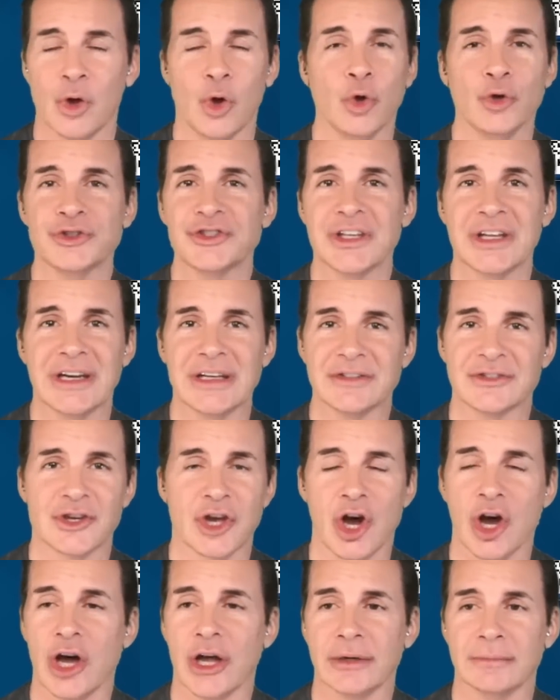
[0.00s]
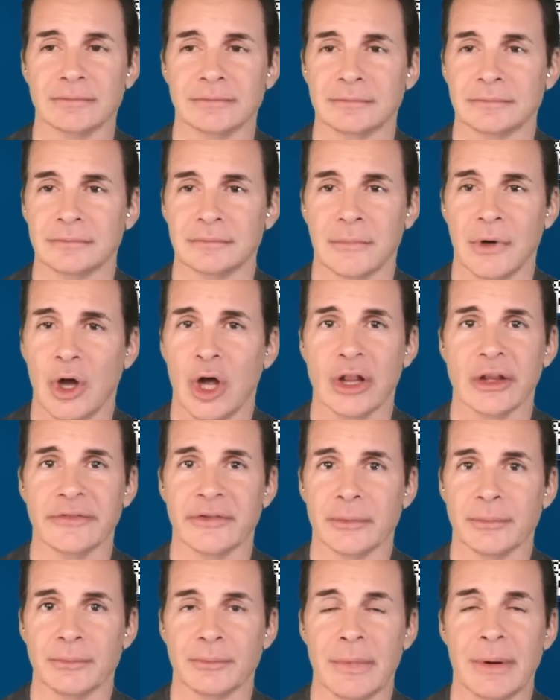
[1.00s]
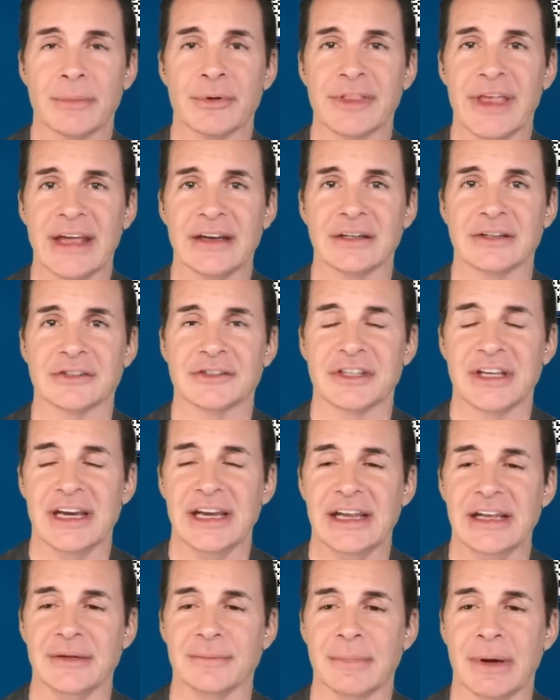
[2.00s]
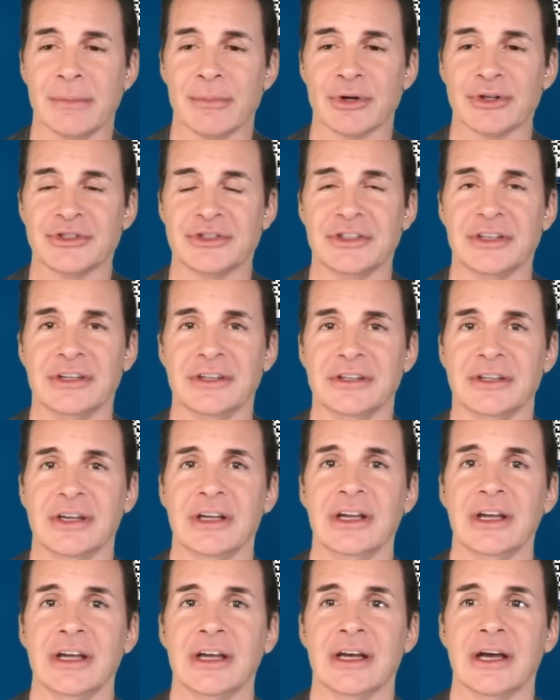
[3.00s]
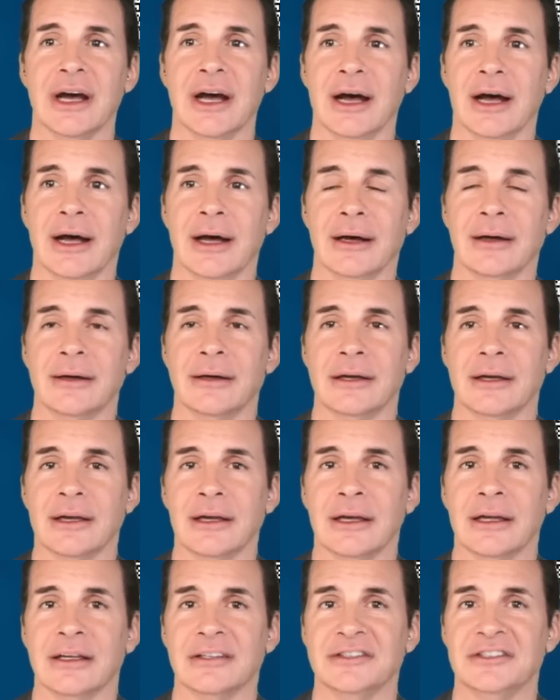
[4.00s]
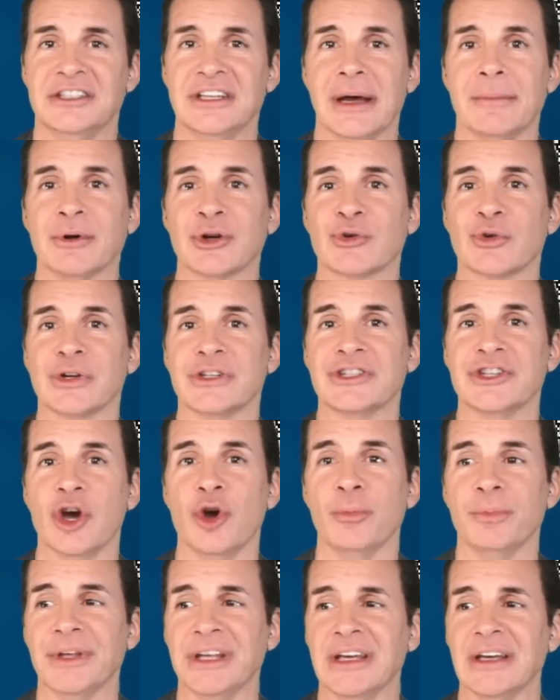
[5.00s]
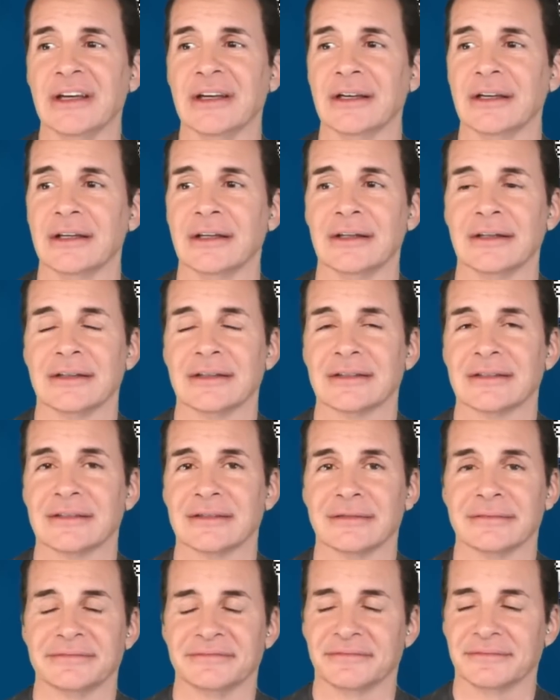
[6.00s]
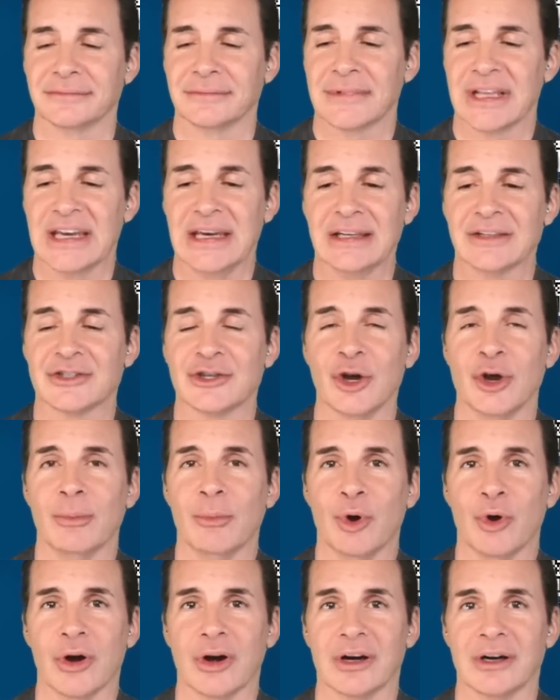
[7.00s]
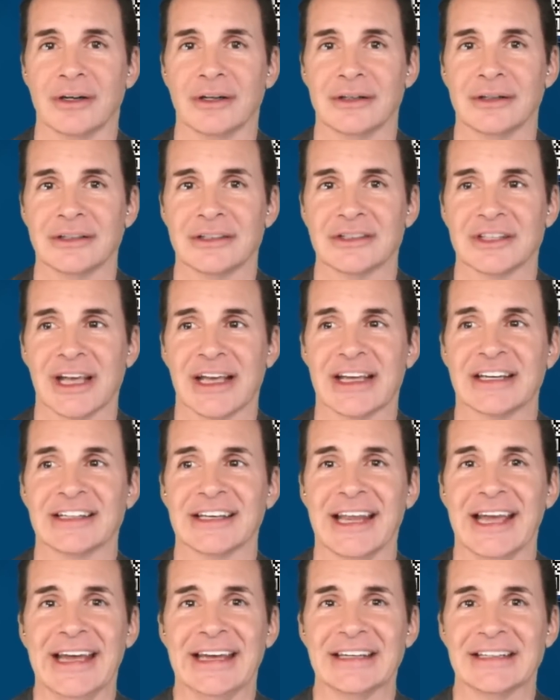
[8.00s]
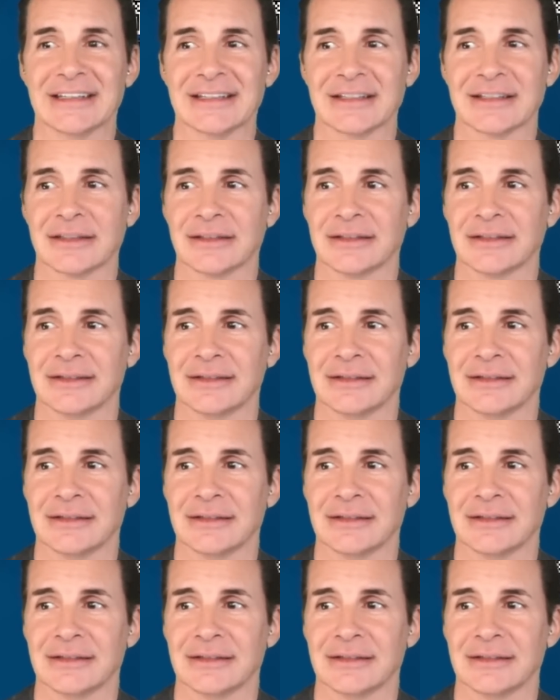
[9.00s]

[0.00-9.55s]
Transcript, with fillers: Whole cities gone. All of them. Remember that city? Remember uh, Democratopia? It is no more. It's like Atlantis.